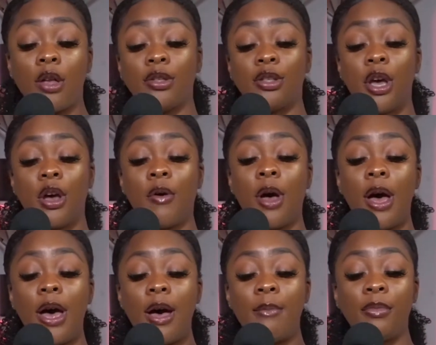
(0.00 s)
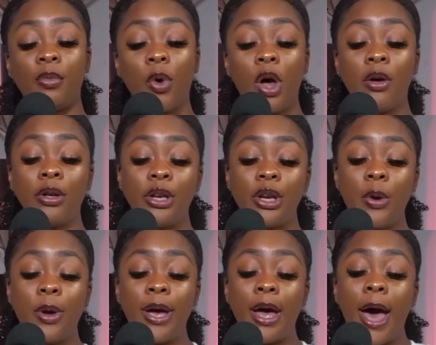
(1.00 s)
So, well, you know
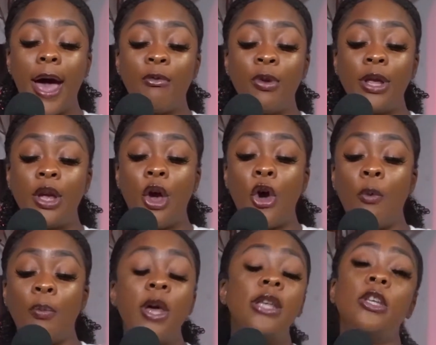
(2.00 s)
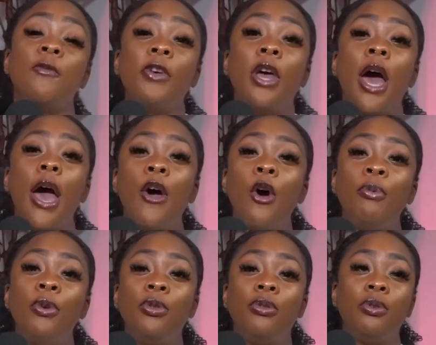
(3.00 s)
what? I really hope, Sophia, I hope
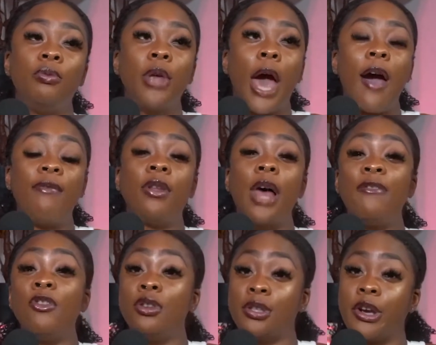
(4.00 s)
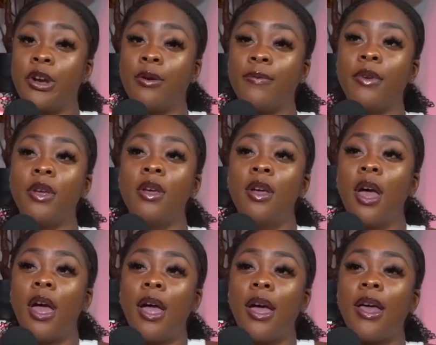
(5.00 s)
you have the life you deserve,
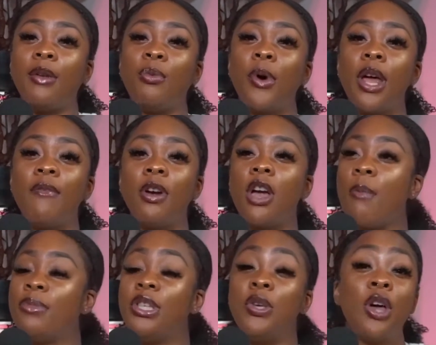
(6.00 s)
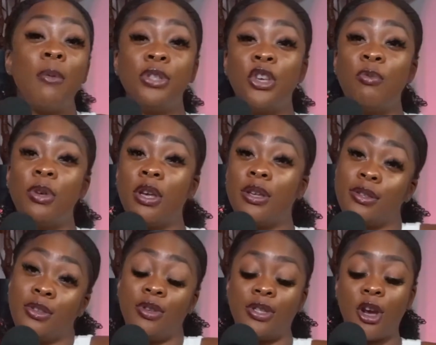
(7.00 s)
and whatever comes to you because
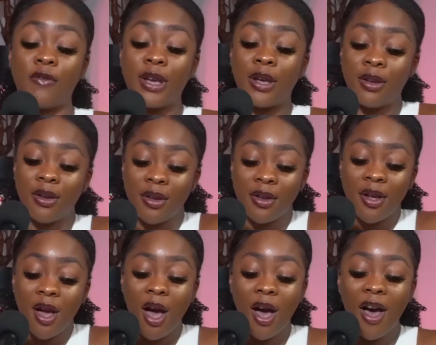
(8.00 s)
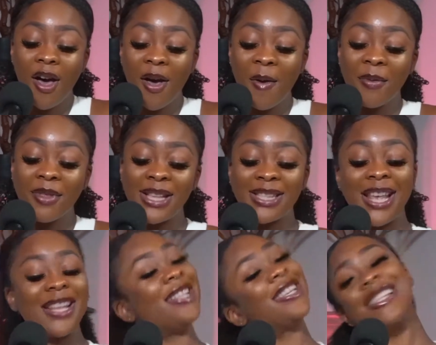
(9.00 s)
you deserve it. Let's get
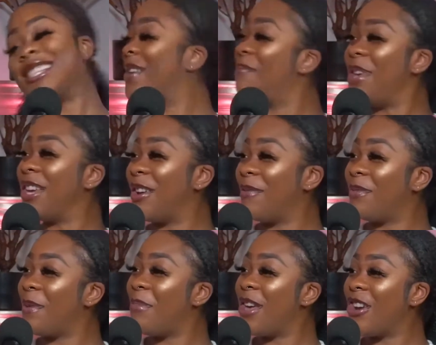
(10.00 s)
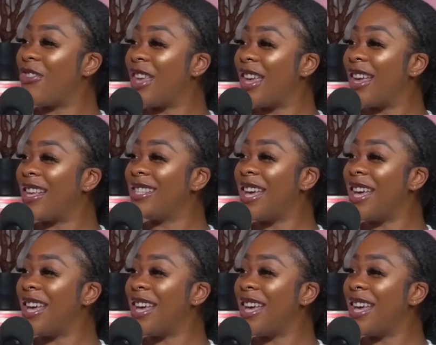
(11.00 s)
to some bigger things.